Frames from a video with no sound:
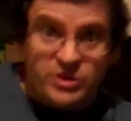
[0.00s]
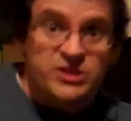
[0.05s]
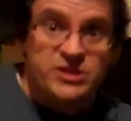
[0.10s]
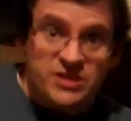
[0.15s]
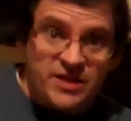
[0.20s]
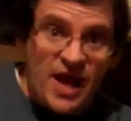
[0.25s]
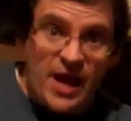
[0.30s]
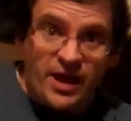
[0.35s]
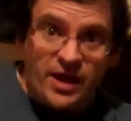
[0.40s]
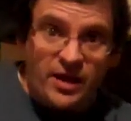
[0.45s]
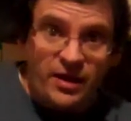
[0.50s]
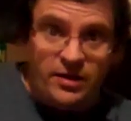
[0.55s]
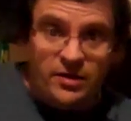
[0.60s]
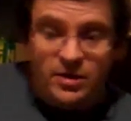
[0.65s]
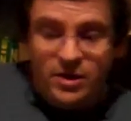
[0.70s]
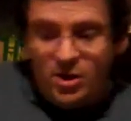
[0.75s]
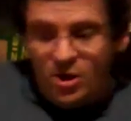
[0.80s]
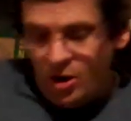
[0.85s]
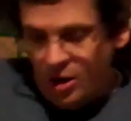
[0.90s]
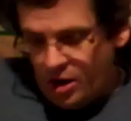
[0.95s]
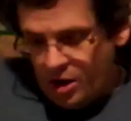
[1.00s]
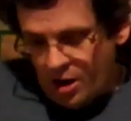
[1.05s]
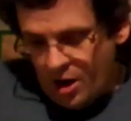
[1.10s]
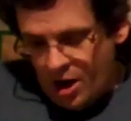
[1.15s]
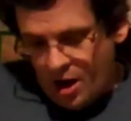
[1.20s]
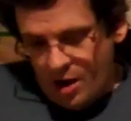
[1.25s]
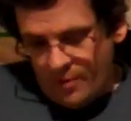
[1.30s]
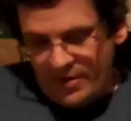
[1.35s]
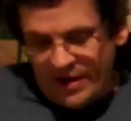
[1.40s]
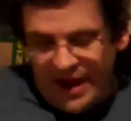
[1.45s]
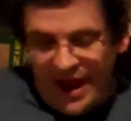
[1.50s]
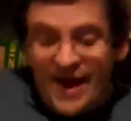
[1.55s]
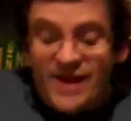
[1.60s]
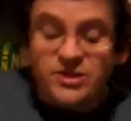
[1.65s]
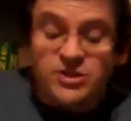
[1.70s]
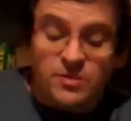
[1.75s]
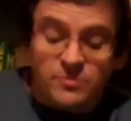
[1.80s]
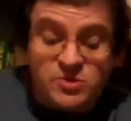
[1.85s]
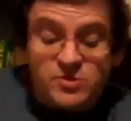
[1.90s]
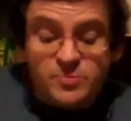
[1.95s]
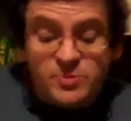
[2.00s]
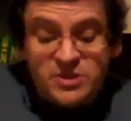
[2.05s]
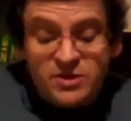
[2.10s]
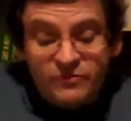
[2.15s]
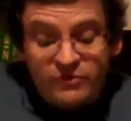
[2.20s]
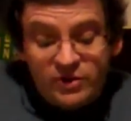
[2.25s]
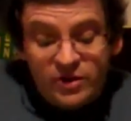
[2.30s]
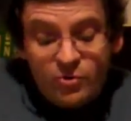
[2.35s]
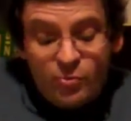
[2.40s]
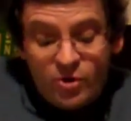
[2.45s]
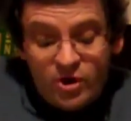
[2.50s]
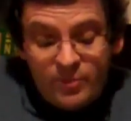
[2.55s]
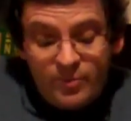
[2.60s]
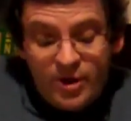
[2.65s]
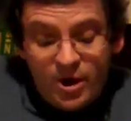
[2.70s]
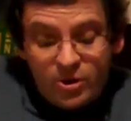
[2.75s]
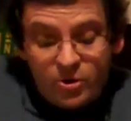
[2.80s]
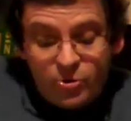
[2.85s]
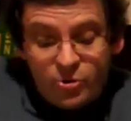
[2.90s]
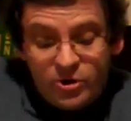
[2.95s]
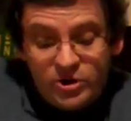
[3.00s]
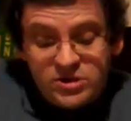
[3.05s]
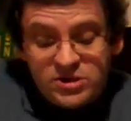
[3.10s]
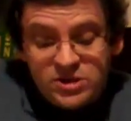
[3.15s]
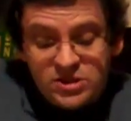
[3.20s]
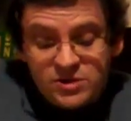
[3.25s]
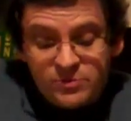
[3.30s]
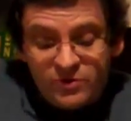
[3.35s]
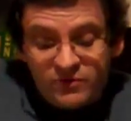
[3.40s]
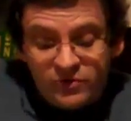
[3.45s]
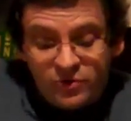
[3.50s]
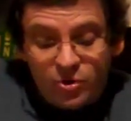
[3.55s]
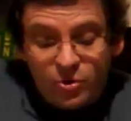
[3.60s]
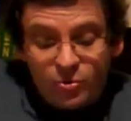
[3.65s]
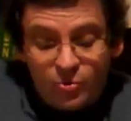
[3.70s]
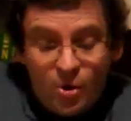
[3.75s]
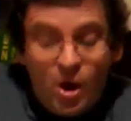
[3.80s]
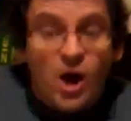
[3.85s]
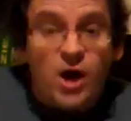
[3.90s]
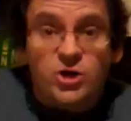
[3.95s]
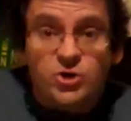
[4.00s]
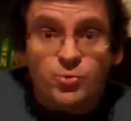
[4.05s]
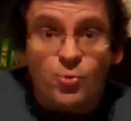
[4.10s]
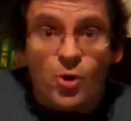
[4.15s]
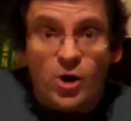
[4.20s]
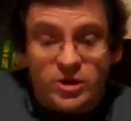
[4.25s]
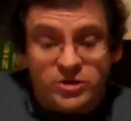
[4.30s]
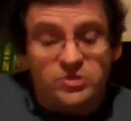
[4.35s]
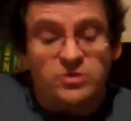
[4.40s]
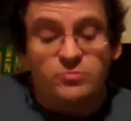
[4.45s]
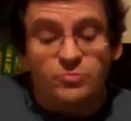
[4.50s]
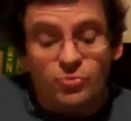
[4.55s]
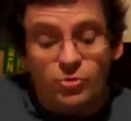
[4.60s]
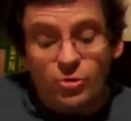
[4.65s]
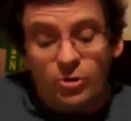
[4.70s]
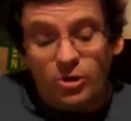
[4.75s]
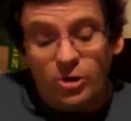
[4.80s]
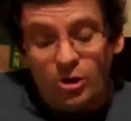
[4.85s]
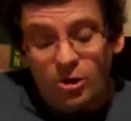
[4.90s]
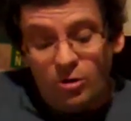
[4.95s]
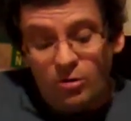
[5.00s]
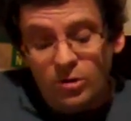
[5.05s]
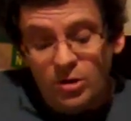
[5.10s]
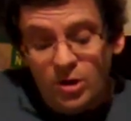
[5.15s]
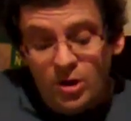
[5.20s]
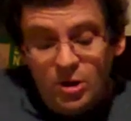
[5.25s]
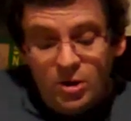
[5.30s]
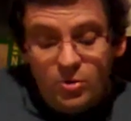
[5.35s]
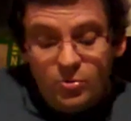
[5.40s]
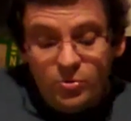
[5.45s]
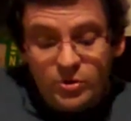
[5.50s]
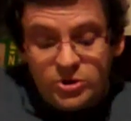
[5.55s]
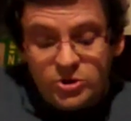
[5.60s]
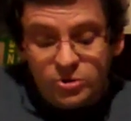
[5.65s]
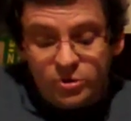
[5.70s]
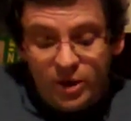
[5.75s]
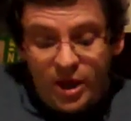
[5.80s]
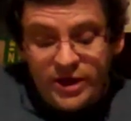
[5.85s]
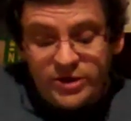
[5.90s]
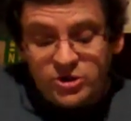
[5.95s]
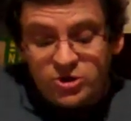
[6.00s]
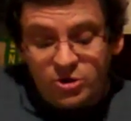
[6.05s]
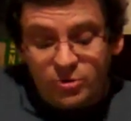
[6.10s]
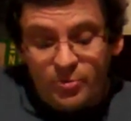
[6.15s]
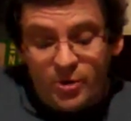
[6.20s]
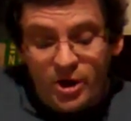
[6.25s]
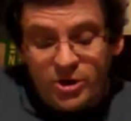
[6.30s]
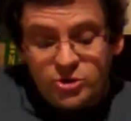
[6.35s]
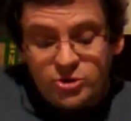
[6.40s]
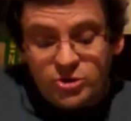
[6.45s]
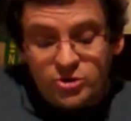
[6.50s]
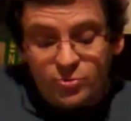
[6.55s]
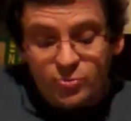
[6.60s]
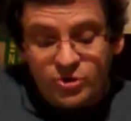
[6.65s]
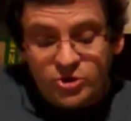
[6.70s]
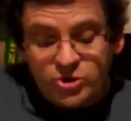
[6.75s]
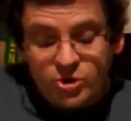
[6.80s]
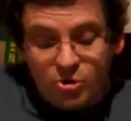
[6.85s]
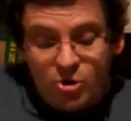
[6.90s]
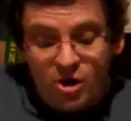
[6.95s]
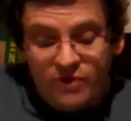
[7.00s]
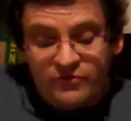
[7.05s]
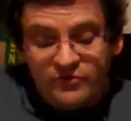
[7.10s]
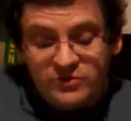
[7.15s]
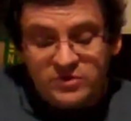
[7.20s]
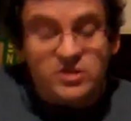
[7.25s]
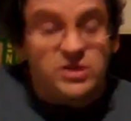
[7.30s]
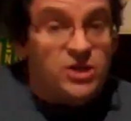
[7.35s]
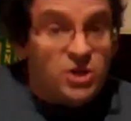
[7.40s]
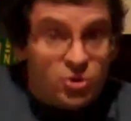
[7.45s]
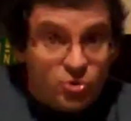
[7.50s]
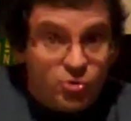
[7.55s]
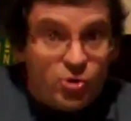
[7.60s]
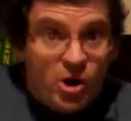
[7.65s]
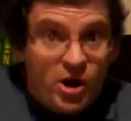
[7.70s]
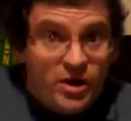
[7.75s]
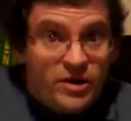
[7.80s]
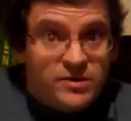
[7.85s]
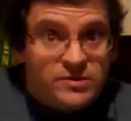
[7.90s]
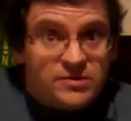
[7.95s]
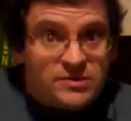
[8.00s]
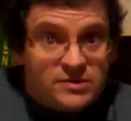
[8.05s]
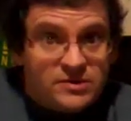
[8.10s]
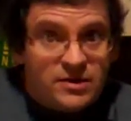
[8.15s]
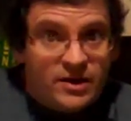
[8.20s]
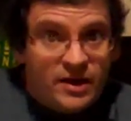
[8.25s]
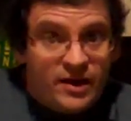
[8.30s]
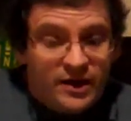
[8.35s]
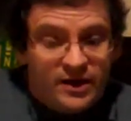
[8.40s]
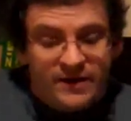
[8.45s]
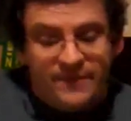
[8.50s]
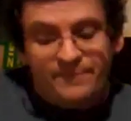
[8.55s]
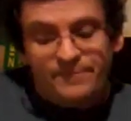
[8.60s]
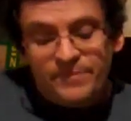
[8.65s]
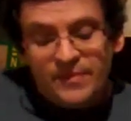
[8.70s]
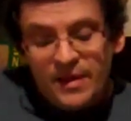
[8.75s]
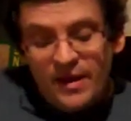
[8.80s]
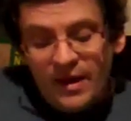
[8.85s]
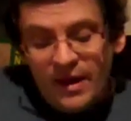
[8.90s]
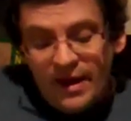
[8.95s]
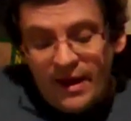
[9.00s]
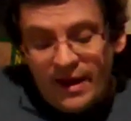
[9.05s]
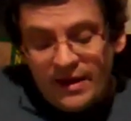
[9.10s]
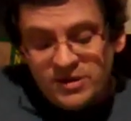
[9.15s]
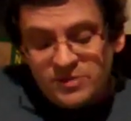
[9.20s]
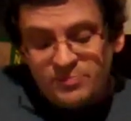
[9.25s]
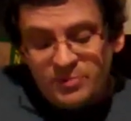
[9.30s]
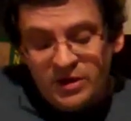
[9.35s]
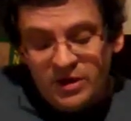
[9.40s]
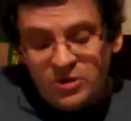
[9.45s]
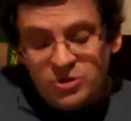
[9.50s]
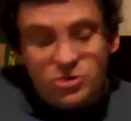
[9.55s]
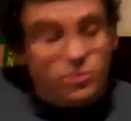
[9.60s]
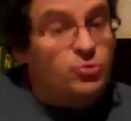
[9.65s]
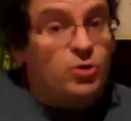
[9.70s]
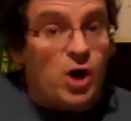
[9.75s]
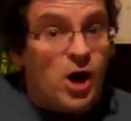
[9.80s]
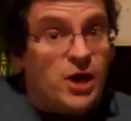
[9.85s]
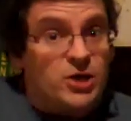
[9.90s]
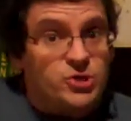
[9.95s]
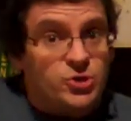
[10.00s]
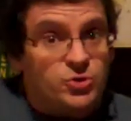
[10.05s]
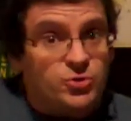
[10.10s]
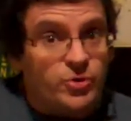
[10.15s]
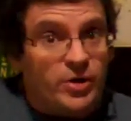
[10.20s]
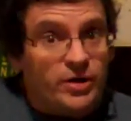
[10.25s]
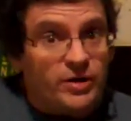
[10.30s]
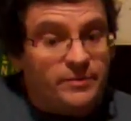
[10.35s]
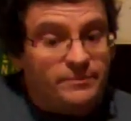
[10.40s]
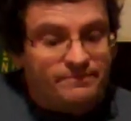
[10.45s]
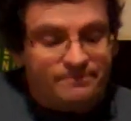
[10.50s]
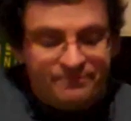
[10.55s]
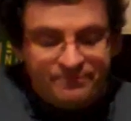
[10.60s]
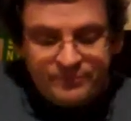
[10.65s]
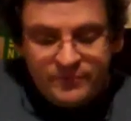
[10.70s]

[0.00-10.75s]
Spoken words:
this decade. And I asked him specifically, what about criticism of the garage wines in Bordeaux, which you like so much, and which are often decried today as being too concentrated?